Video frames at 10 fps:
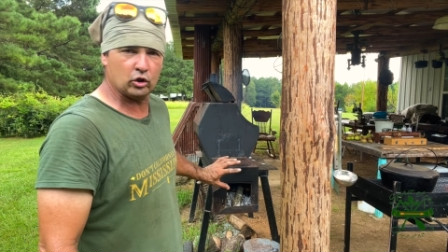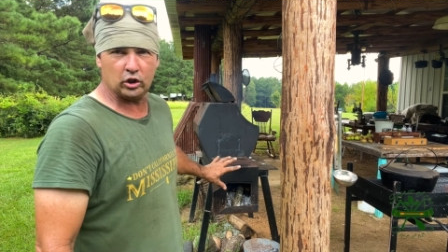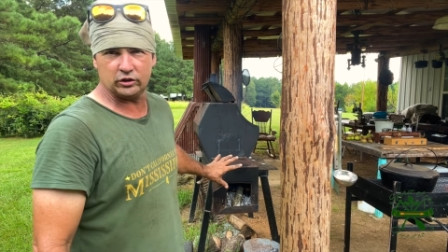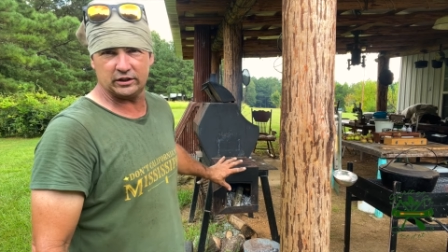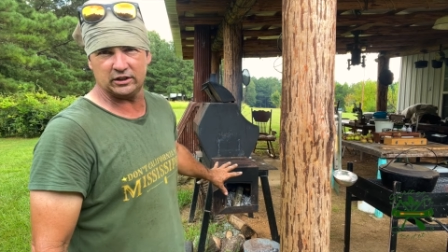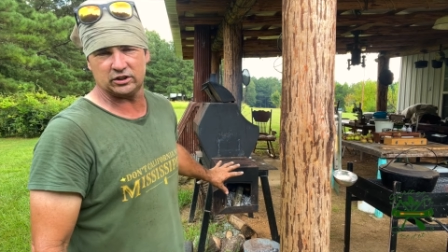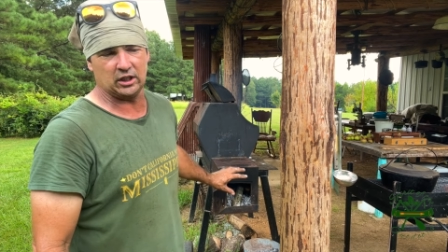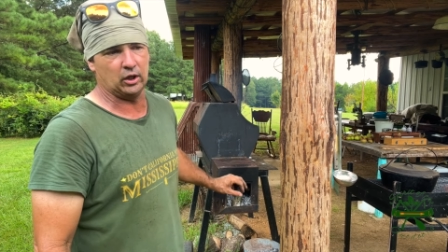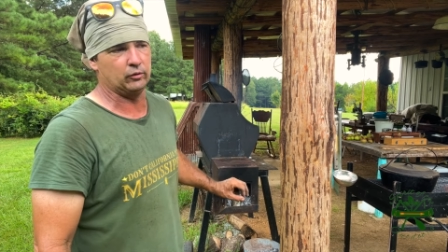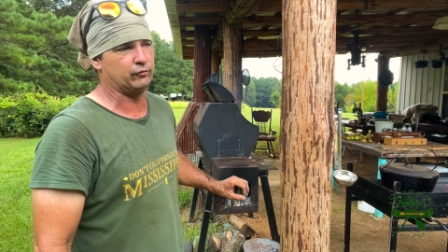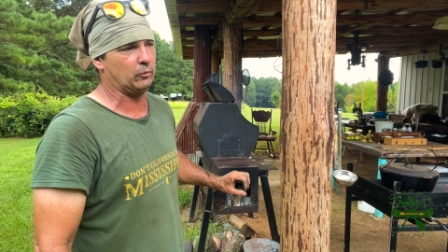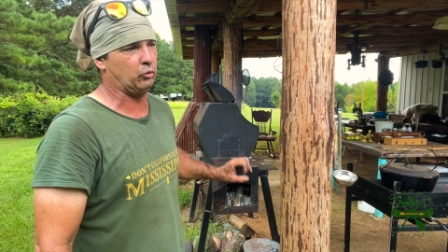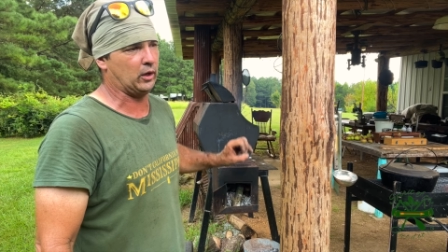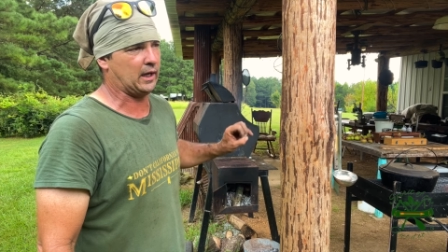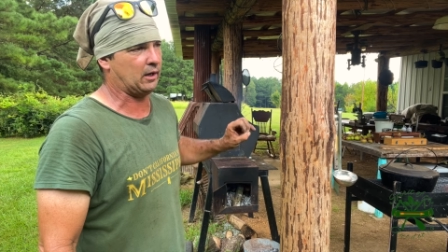cook this low. From
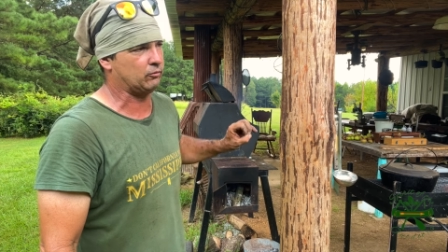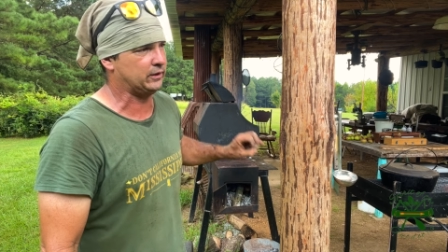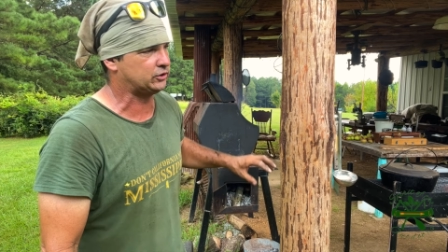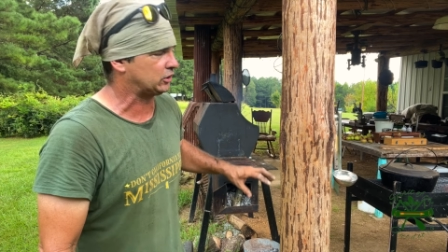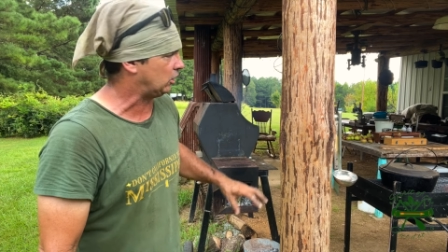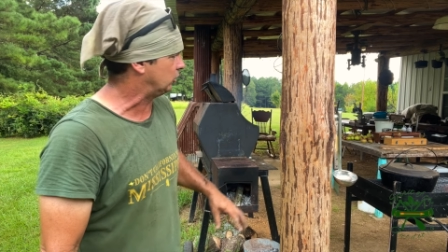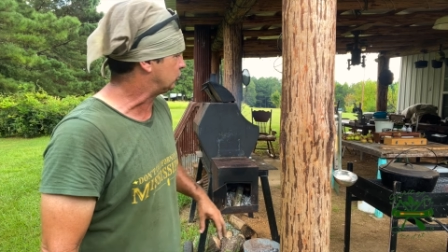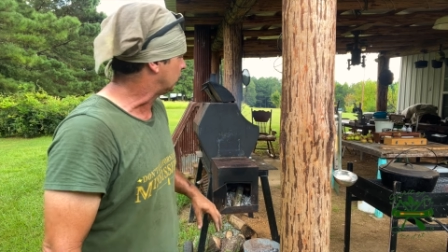what I researched,